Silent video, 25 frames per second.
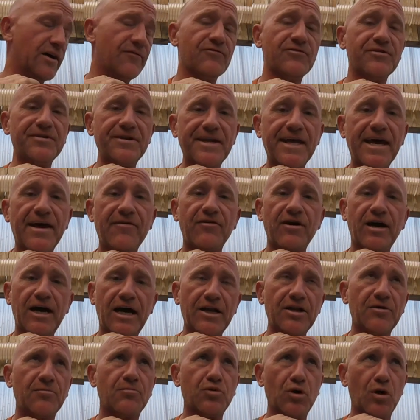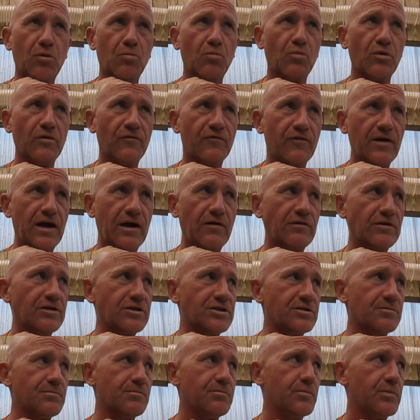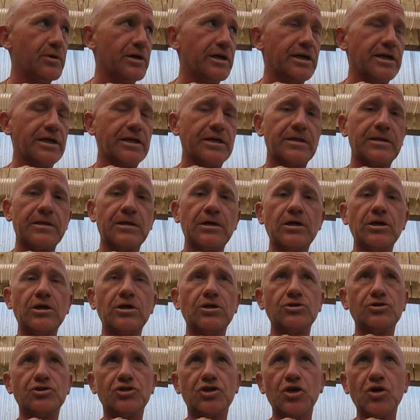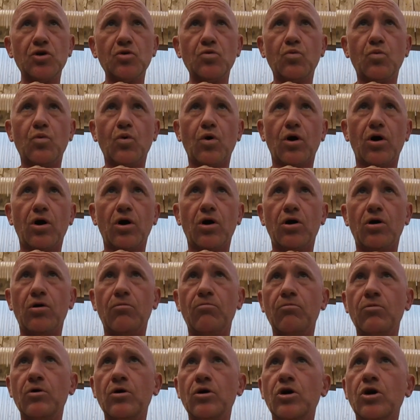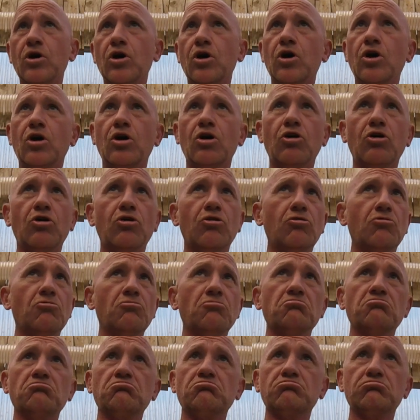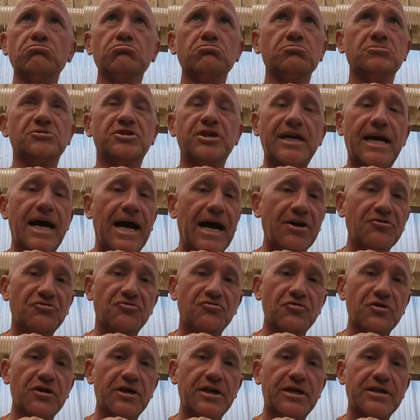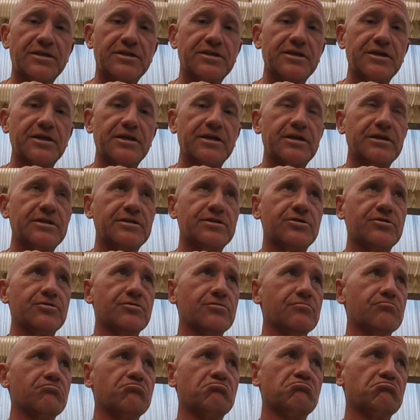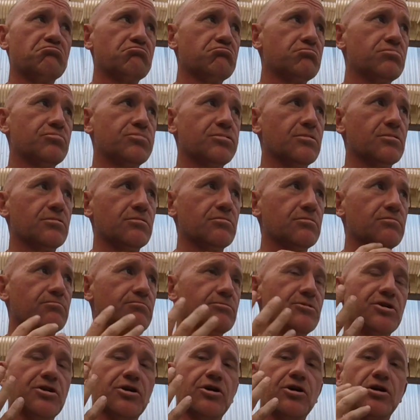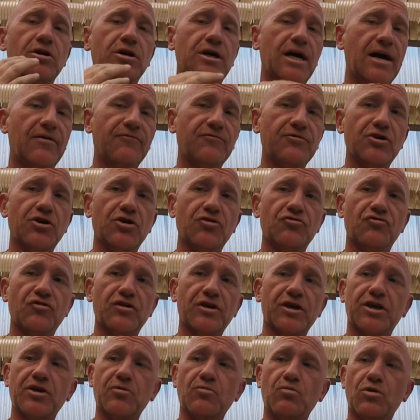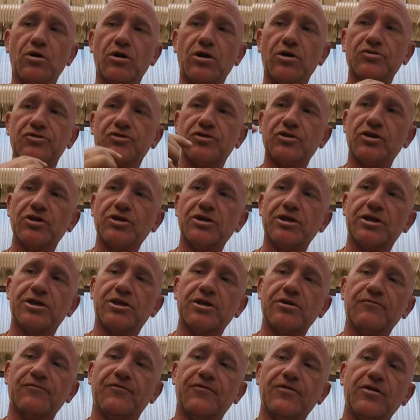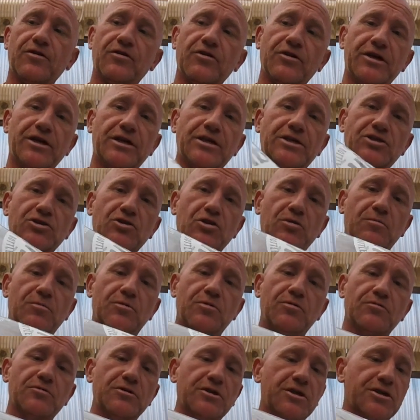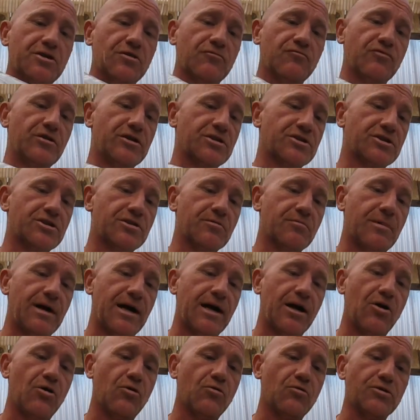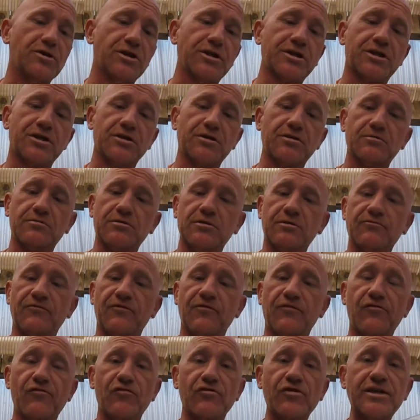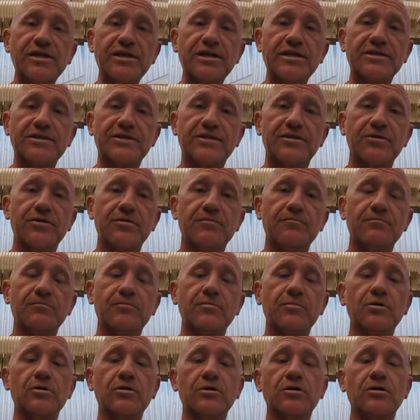and I've never had a problem with ferrets being too warm, dehydrated, you know, have no drinking water. You can fill these up, you can rinse them out, you can freeze them